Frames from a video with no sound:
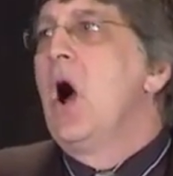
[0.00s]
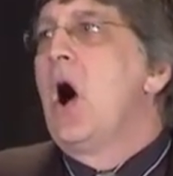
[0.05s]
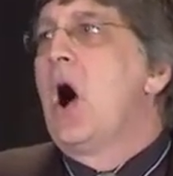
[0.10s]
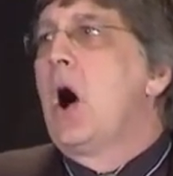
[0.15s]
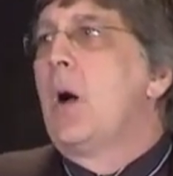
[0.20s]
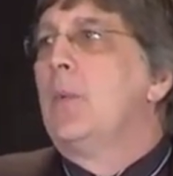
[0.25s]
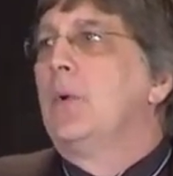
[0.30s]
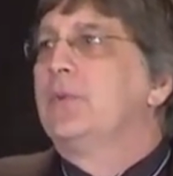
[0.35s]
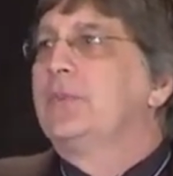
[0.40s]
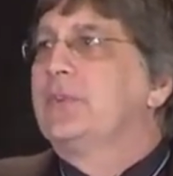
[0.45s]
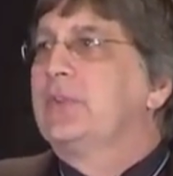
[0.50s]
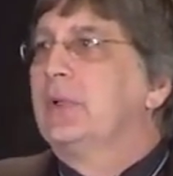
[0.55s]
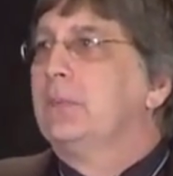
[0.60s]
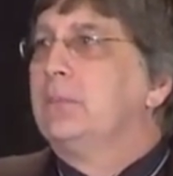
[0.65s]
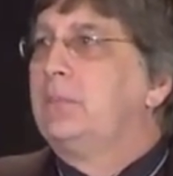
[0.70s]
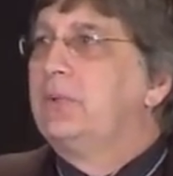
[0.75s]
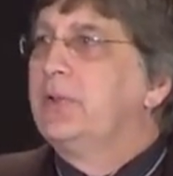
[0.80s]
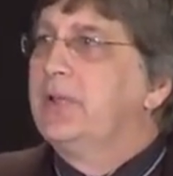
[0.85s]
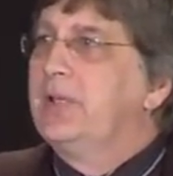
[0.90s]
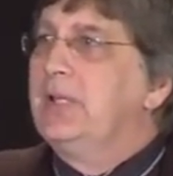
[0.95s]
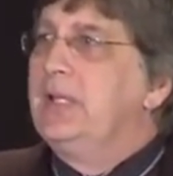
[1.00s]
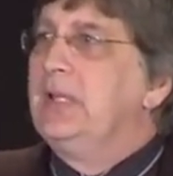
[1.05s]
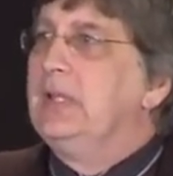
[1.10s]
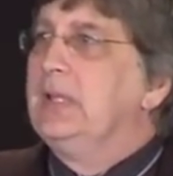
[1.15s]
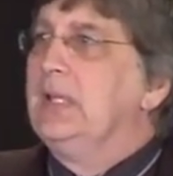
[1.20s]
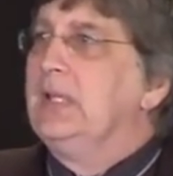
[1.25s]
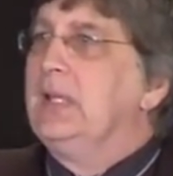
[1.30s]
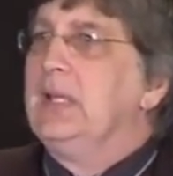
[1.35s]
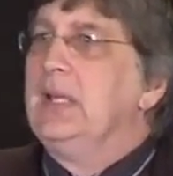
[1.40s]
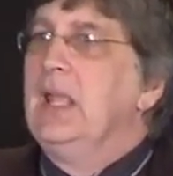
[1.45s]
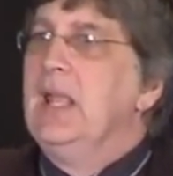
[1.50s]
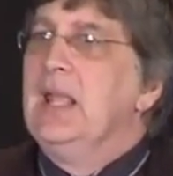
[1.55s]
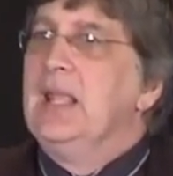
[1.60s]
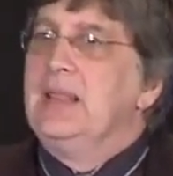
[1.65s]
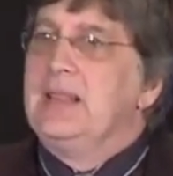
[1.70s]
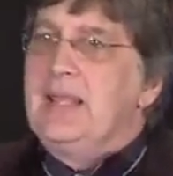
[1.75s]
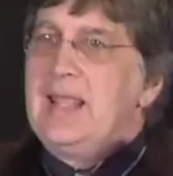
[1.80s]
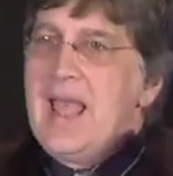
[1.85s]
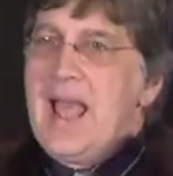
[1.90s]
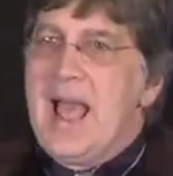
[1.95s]
almost completely
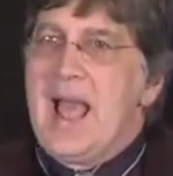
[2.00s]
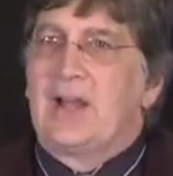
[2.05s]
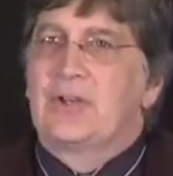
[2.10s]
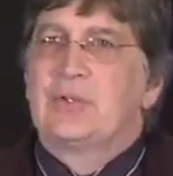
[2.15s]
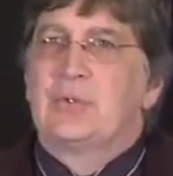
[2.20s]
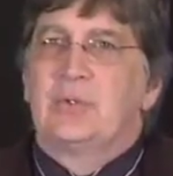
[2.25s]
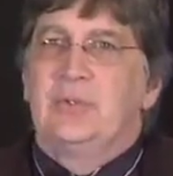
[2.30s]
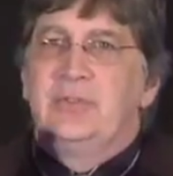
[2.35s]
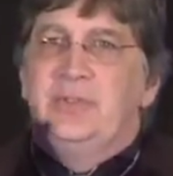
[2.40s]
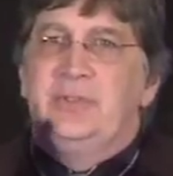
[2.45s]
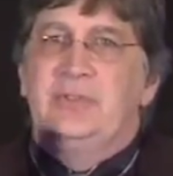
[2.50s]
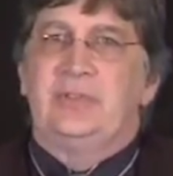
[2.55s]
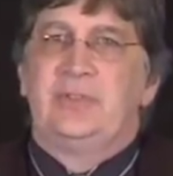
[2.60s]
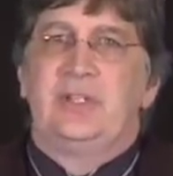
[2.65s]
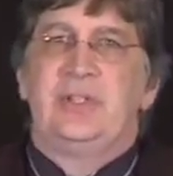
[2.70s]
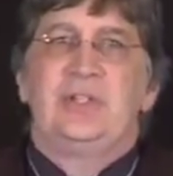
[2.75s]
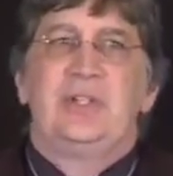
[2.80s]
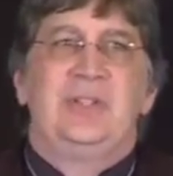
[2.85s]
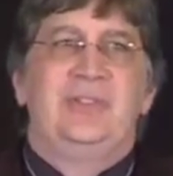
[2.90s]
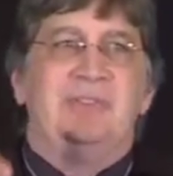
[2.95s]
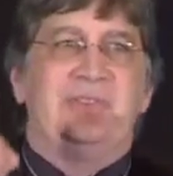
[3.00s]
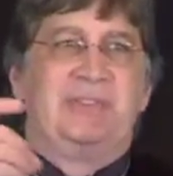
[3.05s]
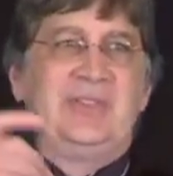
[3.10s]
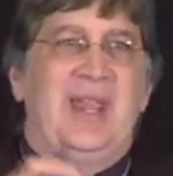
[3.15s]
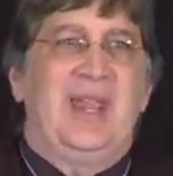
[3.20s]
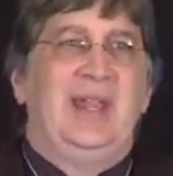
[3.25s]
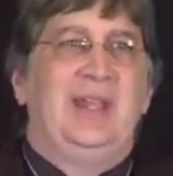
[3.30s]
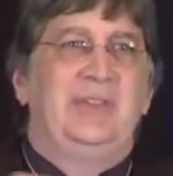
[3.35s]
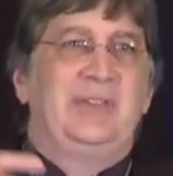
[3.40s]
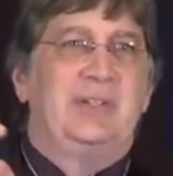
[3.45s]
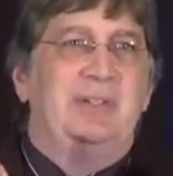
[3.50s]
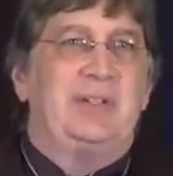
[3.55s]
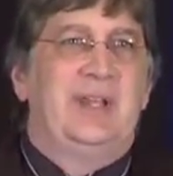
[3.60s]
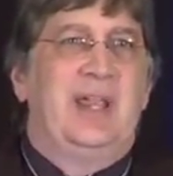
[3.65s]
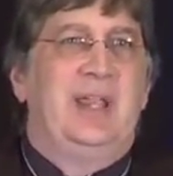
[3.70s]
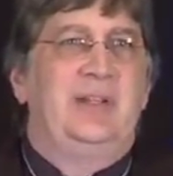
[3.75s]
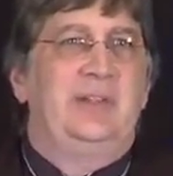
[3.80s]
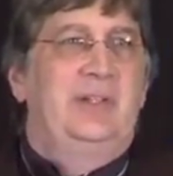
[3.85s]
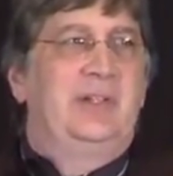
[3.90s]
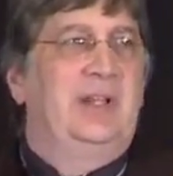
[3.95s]
the actual decisions day to
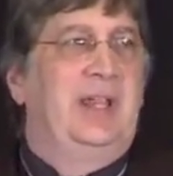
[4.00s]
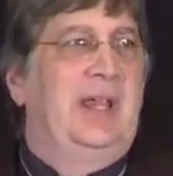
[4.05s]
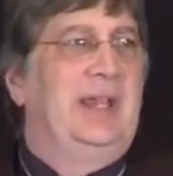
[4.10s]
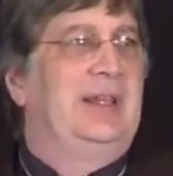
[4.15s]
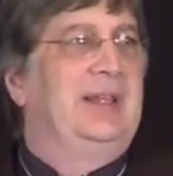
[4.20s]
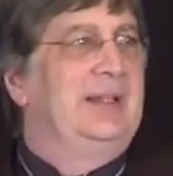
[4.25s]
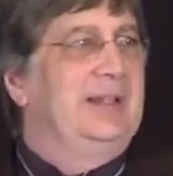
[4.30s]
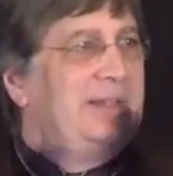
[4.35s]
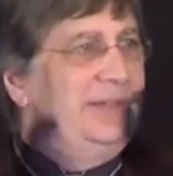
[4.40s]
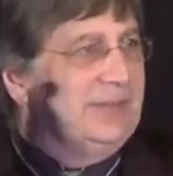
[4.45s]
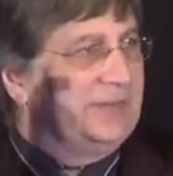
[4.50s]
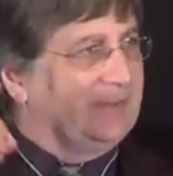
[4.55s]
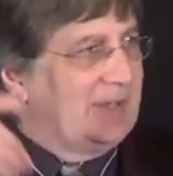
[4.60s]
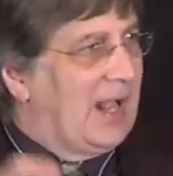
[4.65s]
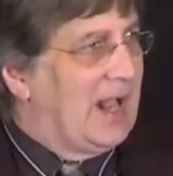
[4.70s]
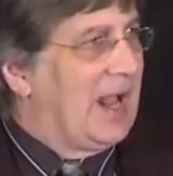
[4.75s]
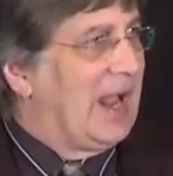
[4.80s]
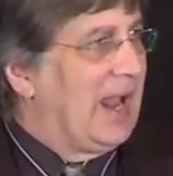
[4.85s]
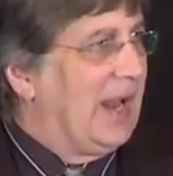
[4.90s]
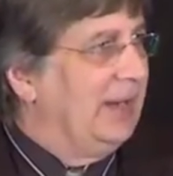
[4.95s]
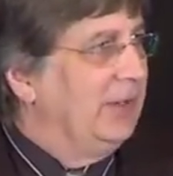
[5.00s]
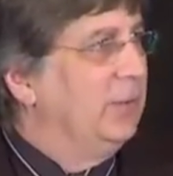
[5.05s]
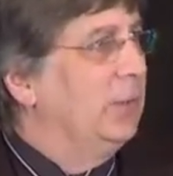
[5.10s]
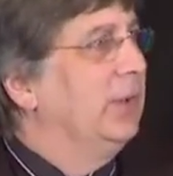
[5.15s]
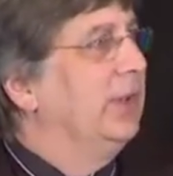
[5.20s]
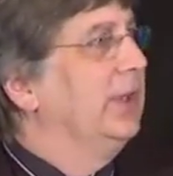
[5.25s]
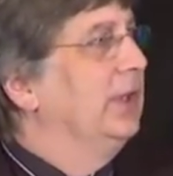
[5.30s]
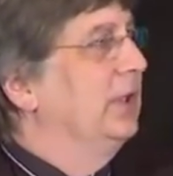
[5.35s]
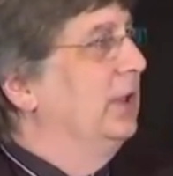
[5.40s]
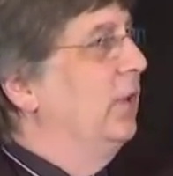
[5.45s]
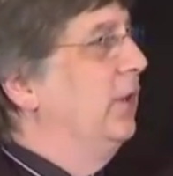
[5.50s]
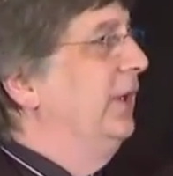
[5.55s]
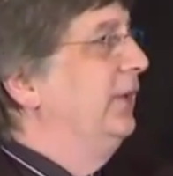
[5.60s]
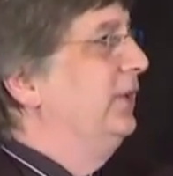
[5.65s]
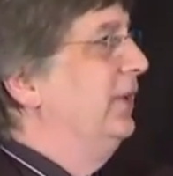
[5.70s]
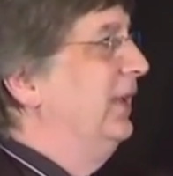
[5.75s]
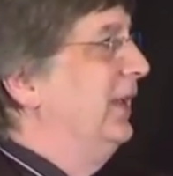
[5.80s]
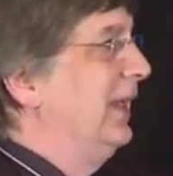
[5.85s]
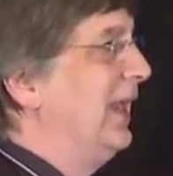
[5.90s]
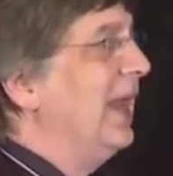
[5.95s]
day that decide whether they're going
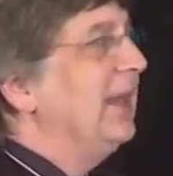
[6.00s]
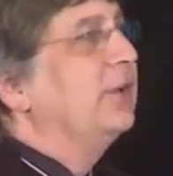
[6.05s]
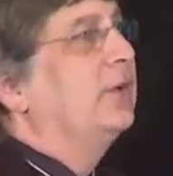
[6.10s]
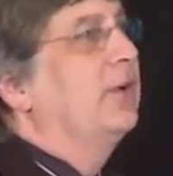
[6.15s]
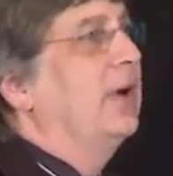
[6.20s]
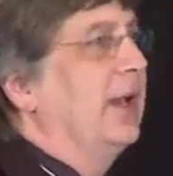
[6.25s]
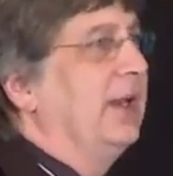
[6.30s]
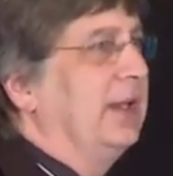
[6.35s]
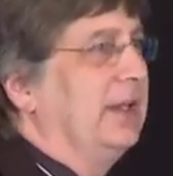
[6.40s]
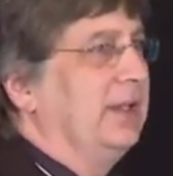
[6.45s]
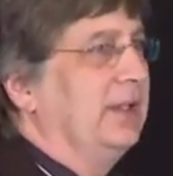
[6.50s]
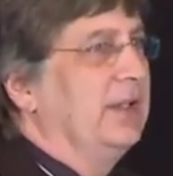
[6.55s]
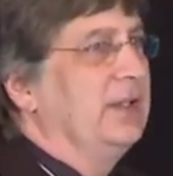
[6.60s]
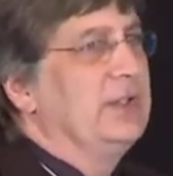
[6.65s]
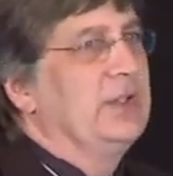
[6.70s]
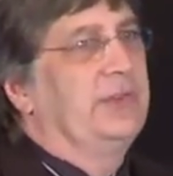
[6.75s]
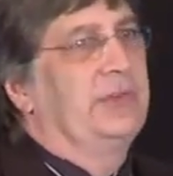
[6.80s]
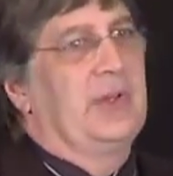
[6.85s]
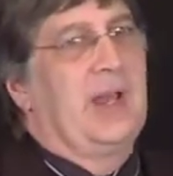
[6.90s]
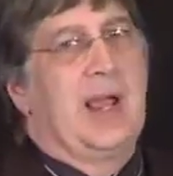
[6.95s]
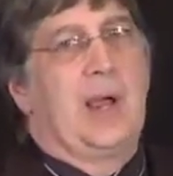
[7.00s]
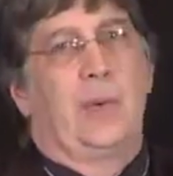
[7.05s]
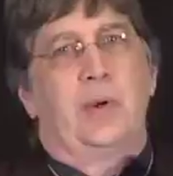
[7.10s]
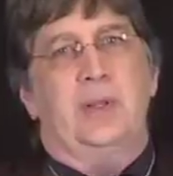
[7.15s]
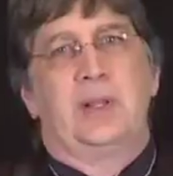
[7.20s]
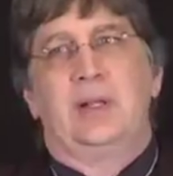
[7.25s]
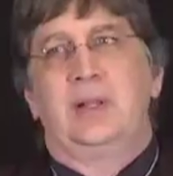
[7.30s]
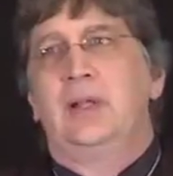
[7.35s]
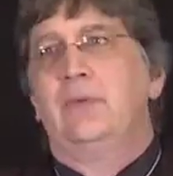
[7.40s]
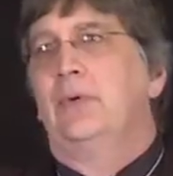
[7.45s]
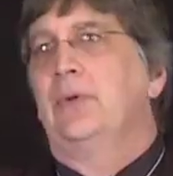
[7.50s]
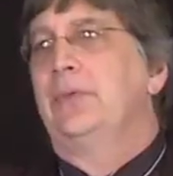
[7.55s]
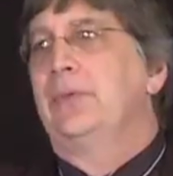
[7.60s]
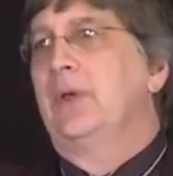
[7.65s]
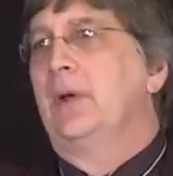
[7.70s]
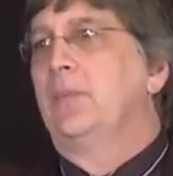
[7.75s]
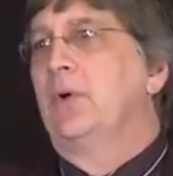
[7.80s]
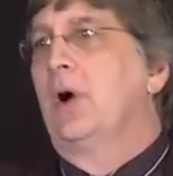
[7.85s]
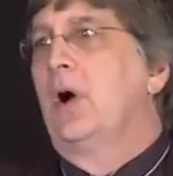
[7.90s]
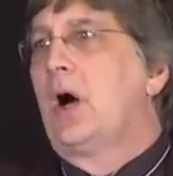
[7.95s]
to get chronic conditions and how they live with
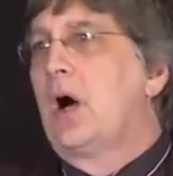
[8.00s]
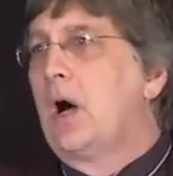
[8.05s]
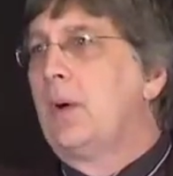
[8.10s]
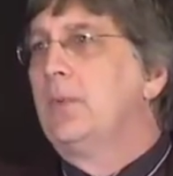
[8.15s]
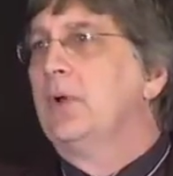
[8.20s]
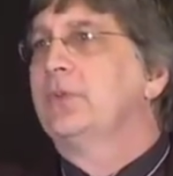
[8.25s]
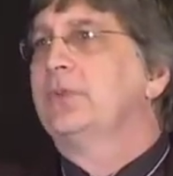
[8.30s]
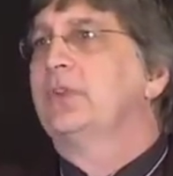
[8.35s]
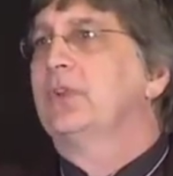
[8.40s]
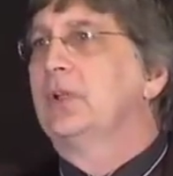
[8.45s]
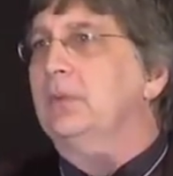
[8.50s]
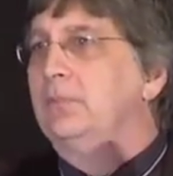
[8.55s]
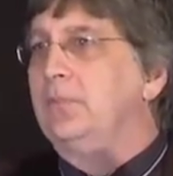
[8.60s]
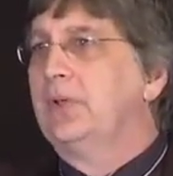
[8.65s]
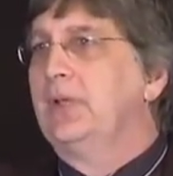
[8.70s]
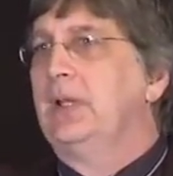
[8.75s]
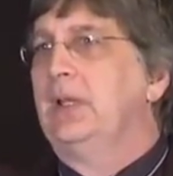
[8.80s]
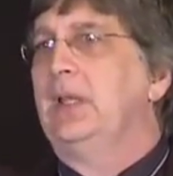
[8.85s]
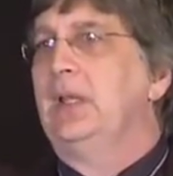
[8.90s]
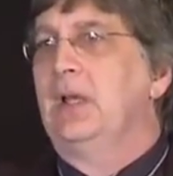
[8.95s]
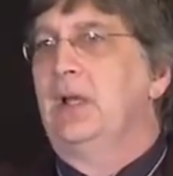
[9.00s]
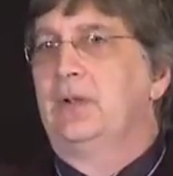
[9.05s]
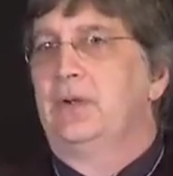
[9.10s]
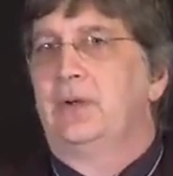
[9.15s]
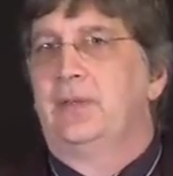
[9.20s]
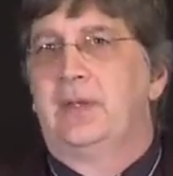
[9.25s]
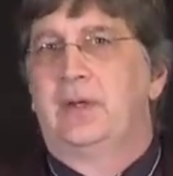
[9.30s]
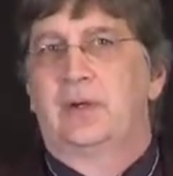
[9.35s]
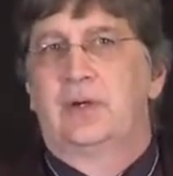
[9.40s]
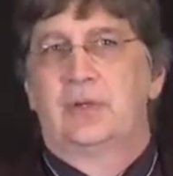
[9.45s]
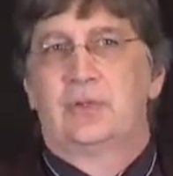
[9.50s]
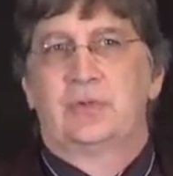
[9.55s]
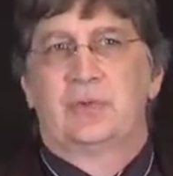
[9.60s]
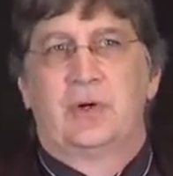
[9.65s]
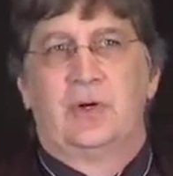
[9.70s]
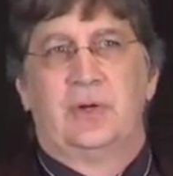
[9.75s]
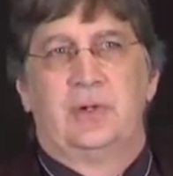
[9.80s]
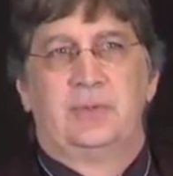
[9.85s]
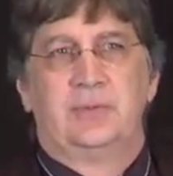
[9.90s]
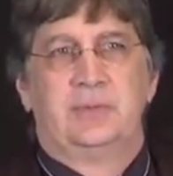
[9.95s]
them are almost completely under their
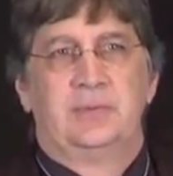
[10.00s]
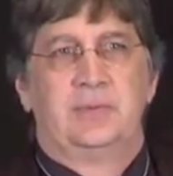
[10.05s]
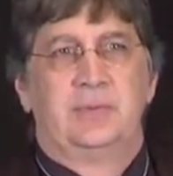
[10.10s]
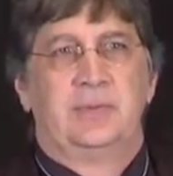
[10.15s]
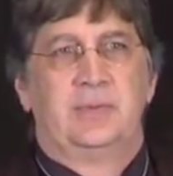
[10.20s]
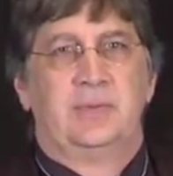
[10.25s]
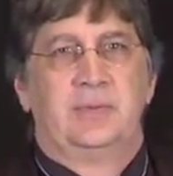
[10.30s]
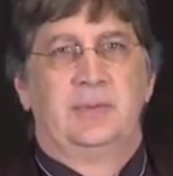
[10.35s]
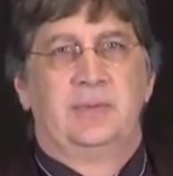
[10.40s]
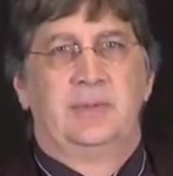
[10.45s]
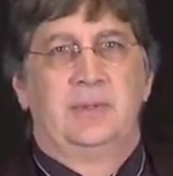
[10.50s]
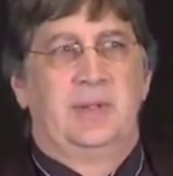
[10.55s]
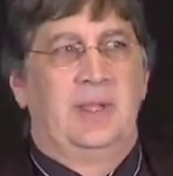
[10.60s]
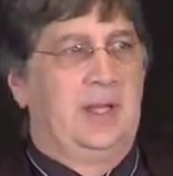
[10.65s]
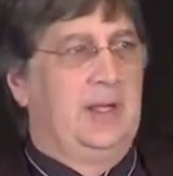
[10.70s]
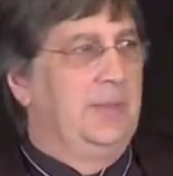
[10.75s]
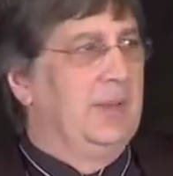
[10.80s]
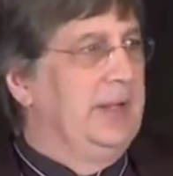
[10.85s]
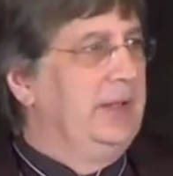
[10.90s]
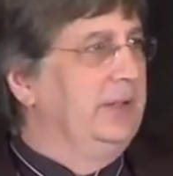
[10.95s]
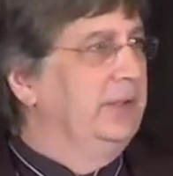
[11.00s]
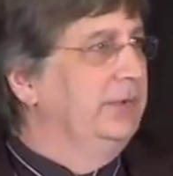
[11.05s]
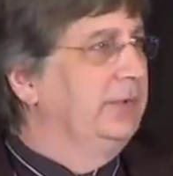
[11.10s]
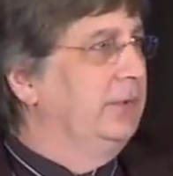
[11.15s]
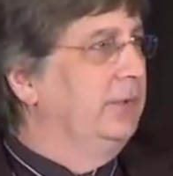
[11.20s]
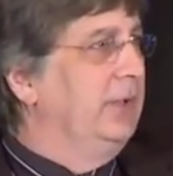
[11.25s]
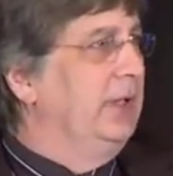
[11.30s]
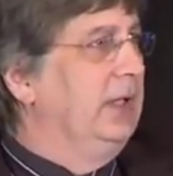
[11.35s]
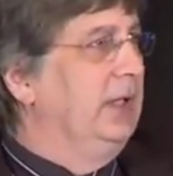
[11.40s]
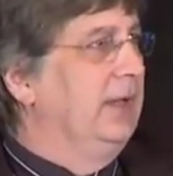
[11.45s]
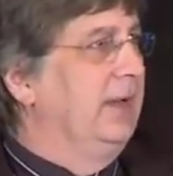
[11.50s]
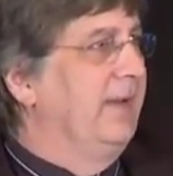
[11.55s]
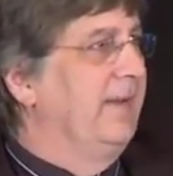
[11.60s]
control. Anybody disagree?